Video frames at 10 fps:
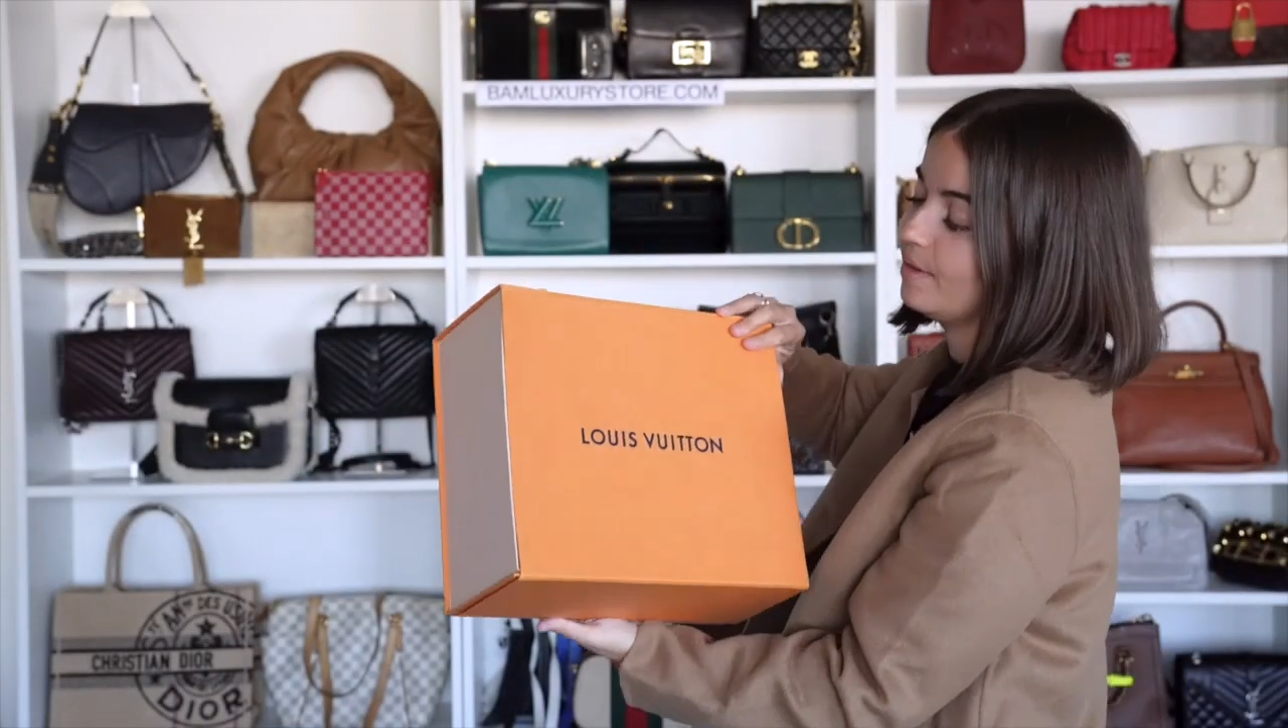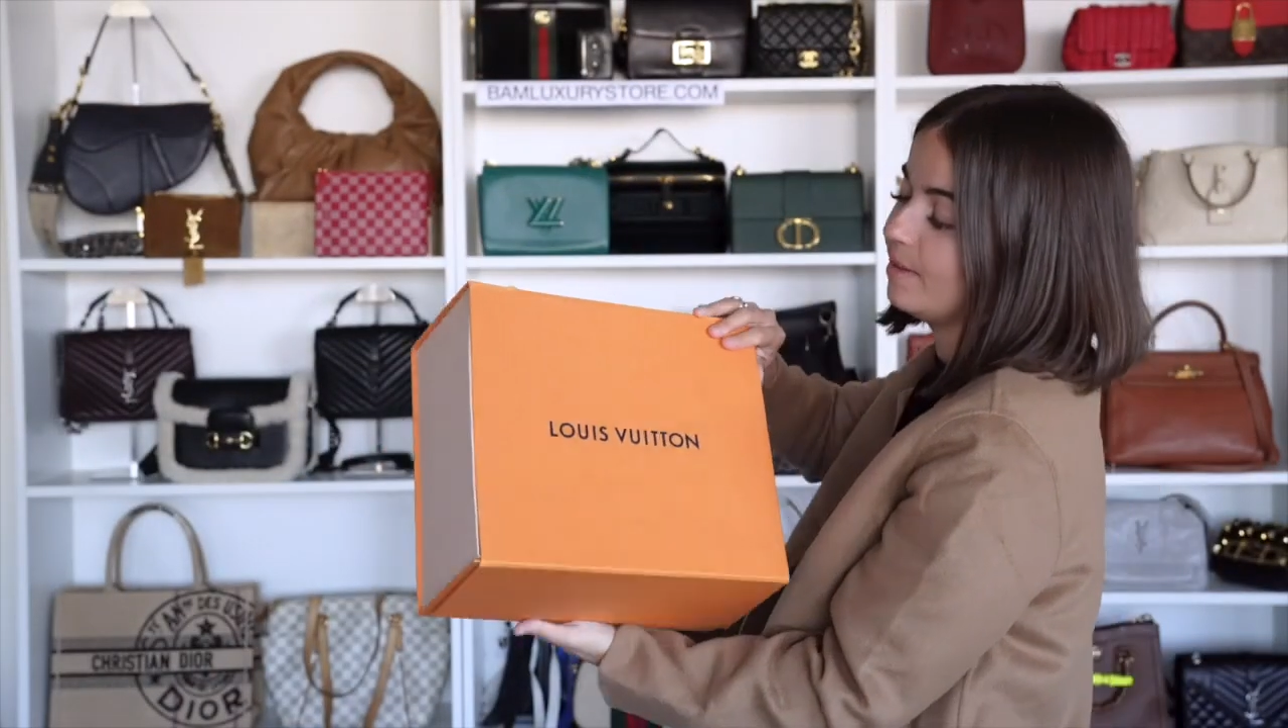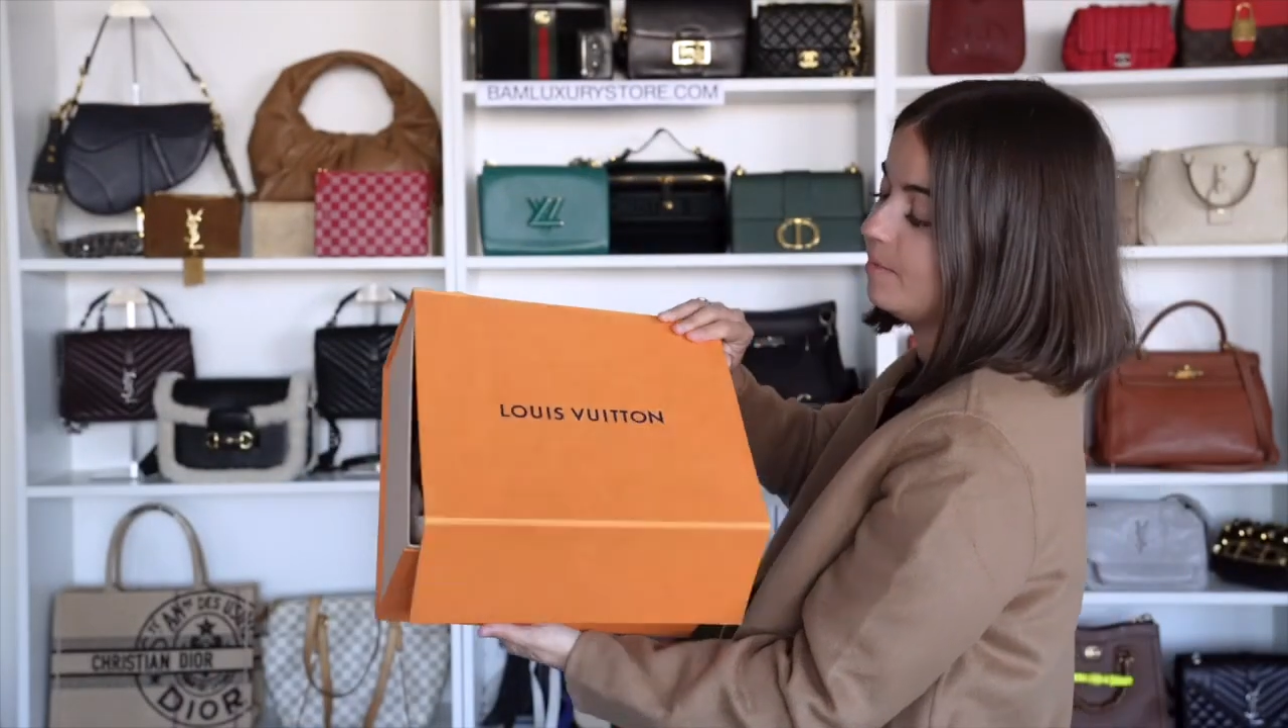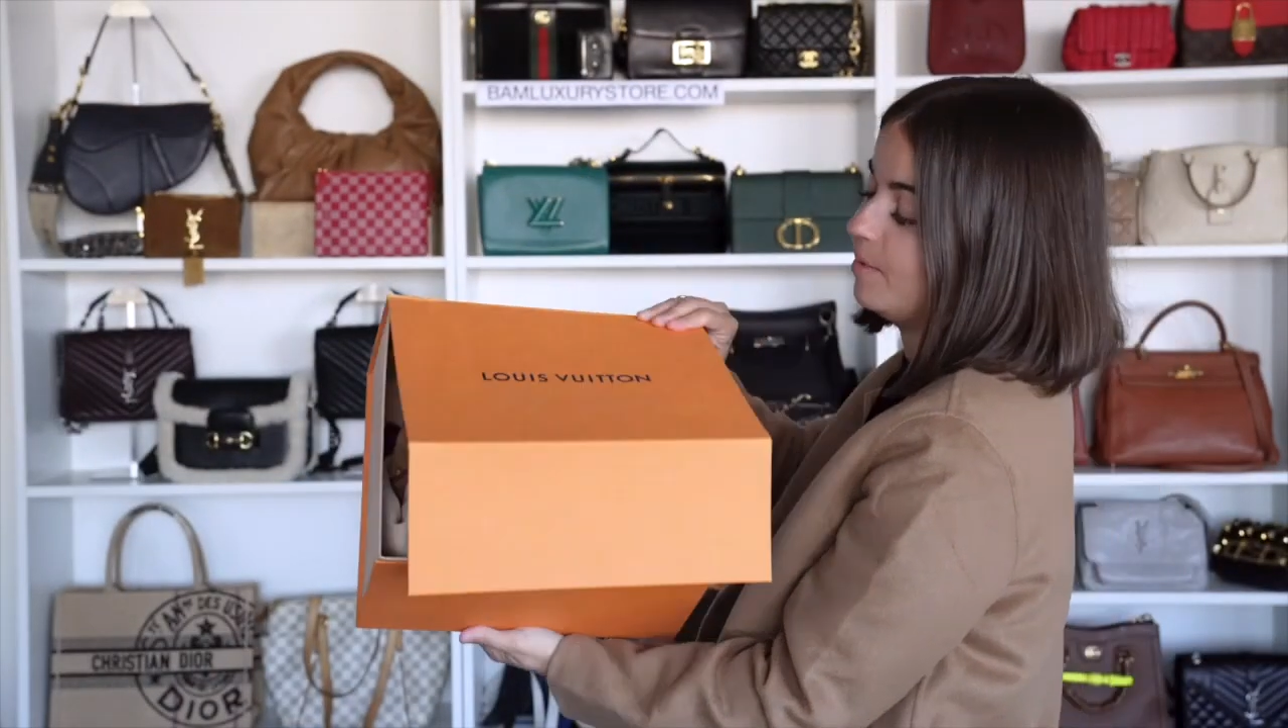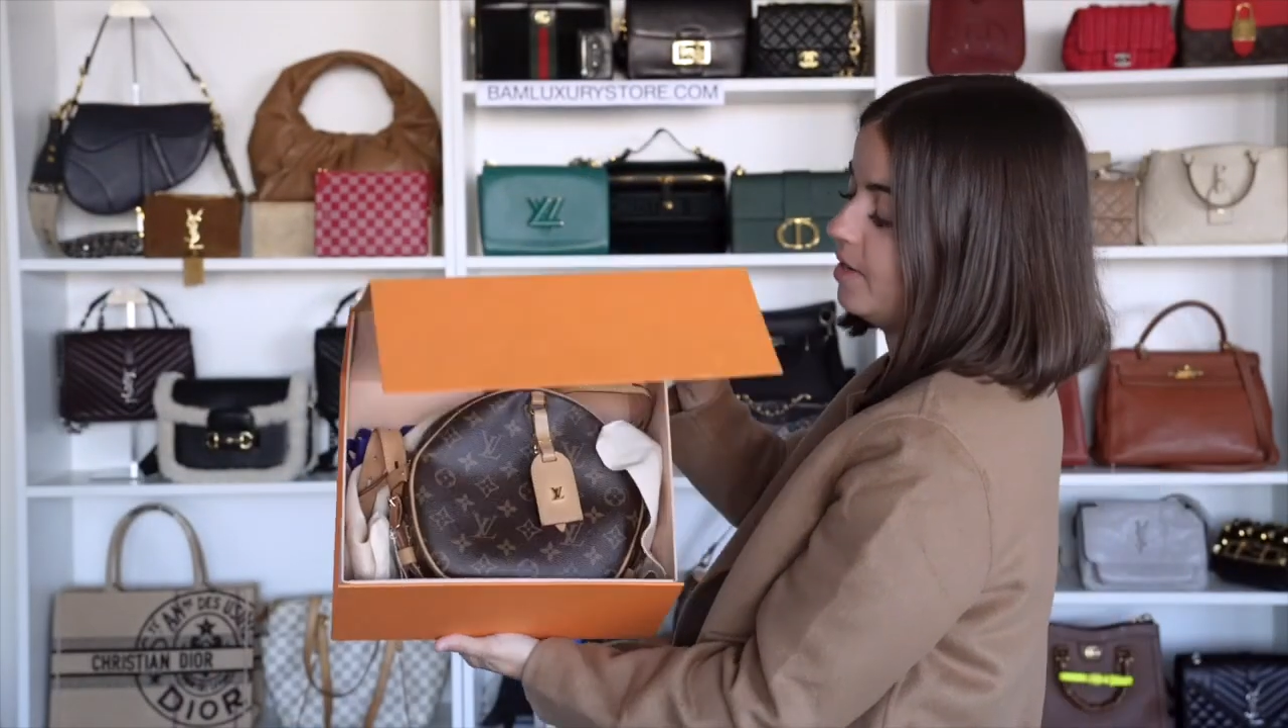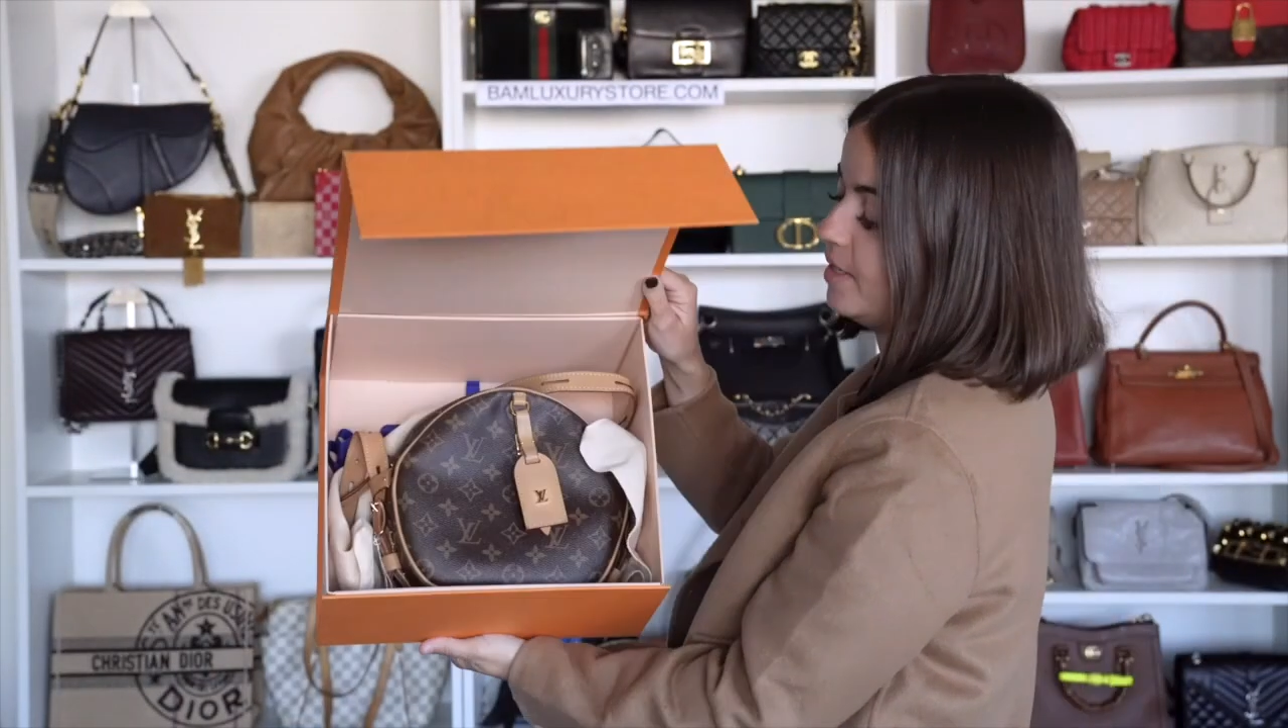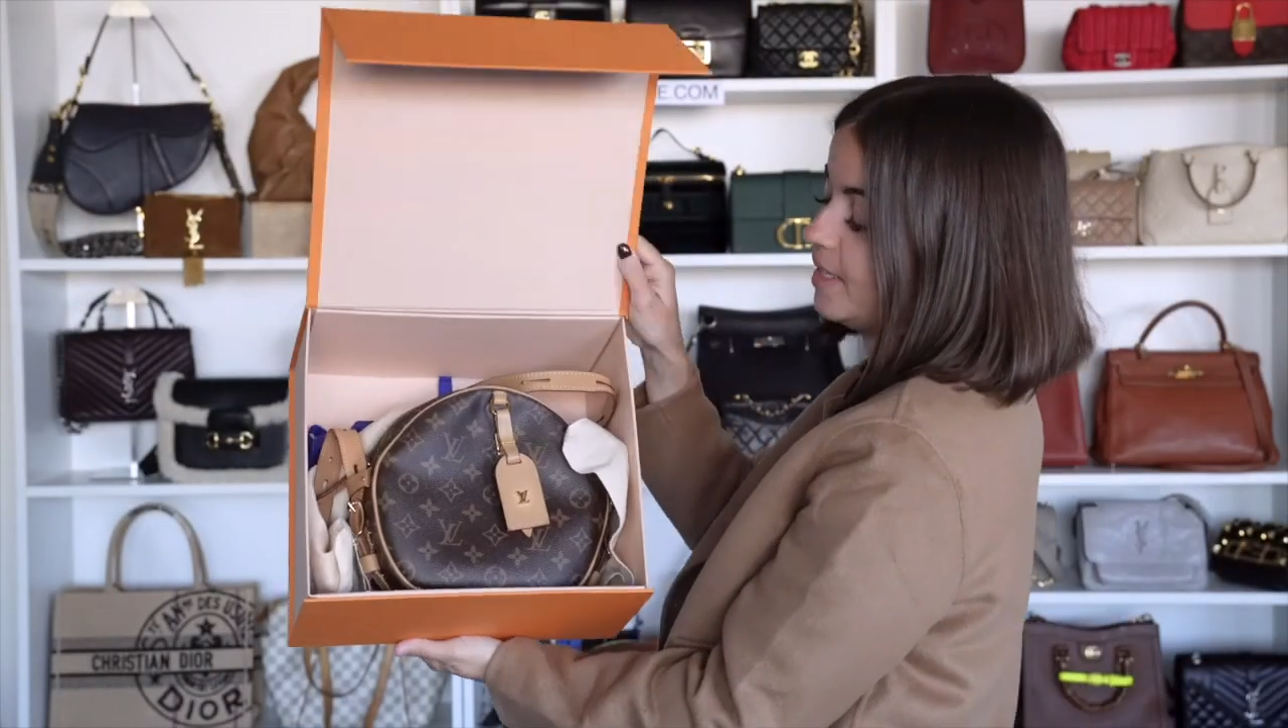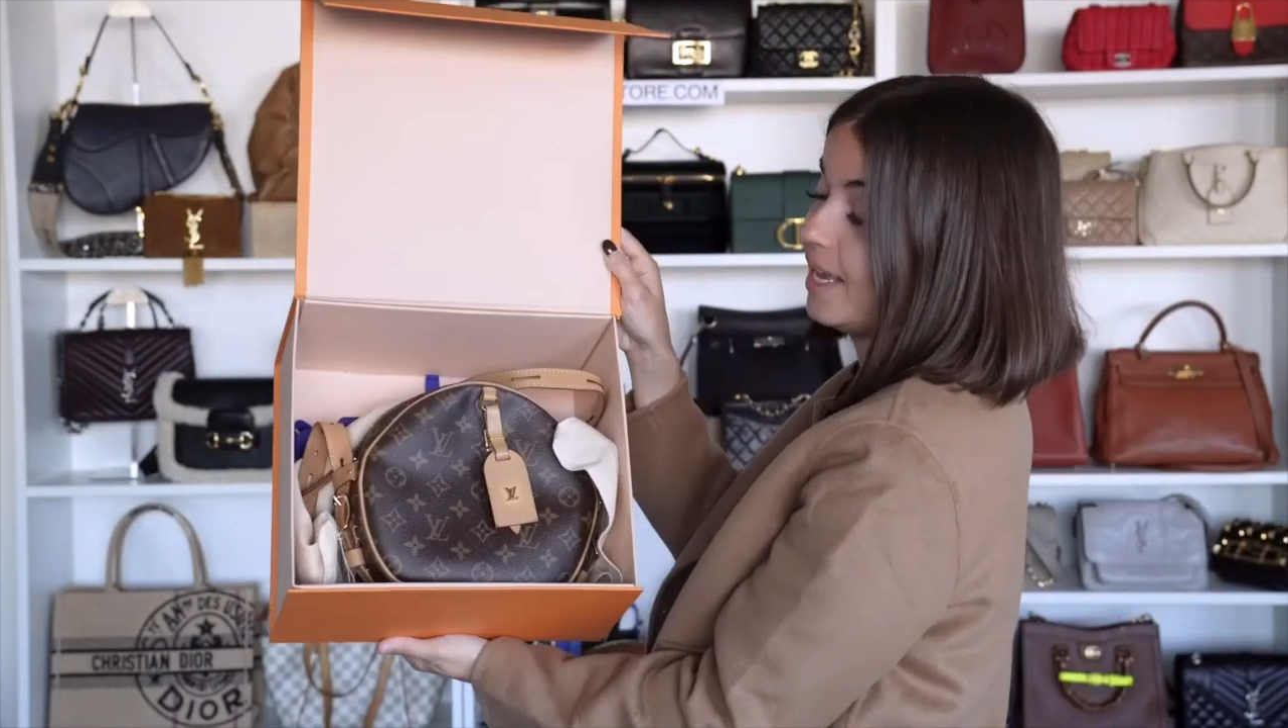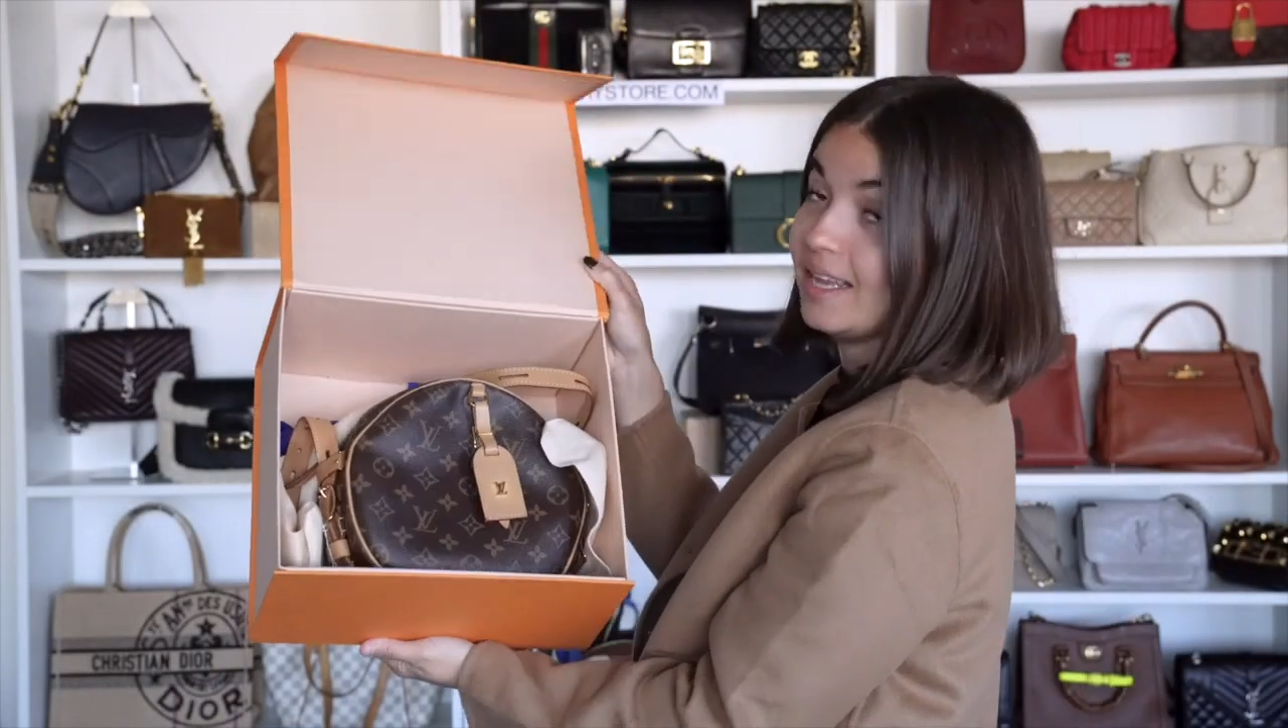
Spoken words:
with the box